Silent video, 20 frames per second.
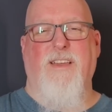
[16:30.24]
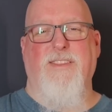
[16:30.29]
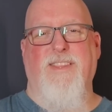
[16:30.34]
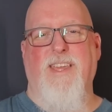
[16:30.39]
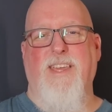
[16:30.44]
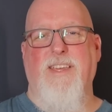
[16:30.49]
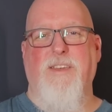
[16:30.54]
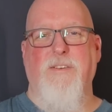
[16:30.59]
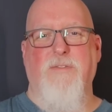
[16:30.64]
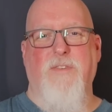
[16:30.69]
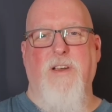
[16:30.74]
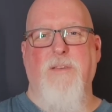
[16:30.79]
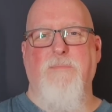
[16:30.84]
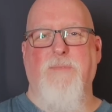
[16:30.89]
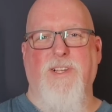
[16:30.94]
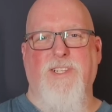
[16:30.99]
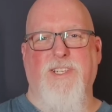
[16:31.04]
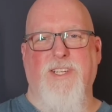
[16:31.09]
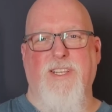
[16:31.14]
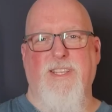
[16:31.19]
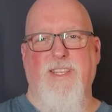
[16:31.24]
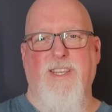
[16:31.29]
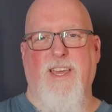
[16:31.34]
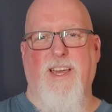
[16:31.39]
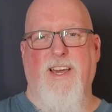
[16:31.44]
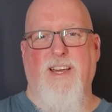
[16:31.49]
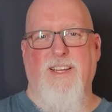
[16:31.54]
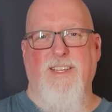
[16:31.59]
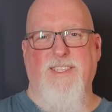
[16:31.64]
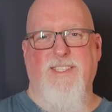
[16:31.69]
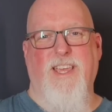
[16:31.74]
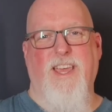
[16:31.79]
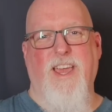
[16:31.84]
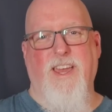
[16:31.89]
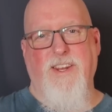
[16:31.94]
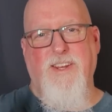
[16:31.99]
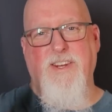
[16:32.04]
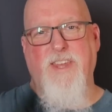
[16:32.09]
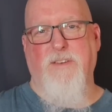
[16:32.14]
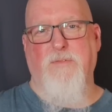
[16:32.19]
thank you very much, and uh, say hi
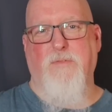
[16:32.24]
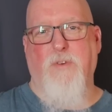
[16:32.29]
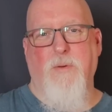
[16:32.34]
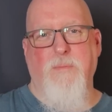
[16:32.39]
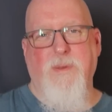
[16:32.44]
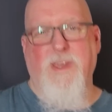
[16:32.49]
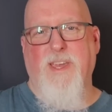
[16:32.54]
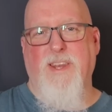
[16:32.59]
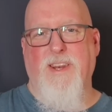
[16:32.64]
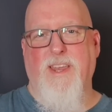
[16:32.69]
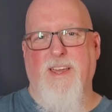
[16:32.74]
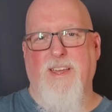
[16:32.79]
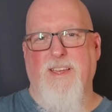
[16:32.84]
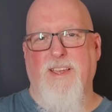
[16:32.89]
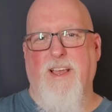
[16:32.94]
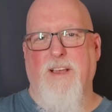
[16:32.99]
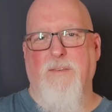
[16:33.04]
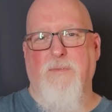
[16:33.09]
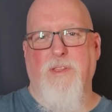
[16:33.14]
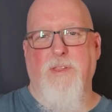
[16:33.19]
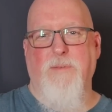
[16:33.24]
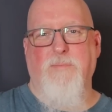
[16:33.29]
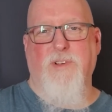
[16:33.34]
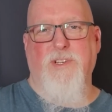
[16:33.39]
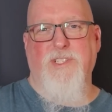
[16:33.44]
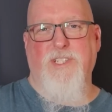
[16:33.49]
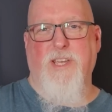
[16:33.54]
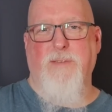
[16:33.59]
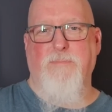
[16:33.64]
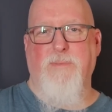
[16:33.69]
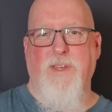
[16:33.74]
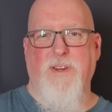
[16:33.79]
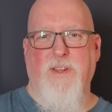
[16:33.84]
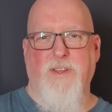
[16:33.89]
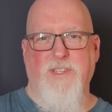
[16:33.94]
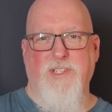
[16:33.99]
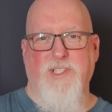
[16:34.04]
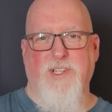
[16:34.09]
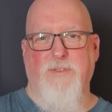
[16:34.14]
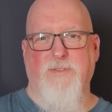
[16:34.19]
to Nick for me, and I, I really appreciate being on
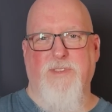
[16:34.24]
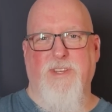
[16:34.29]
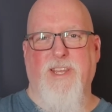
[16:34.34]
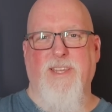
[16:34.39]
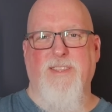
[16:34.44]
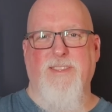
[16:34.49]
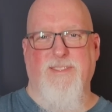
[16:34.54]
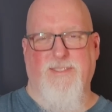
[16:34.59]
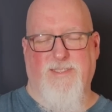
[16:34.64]
the show today.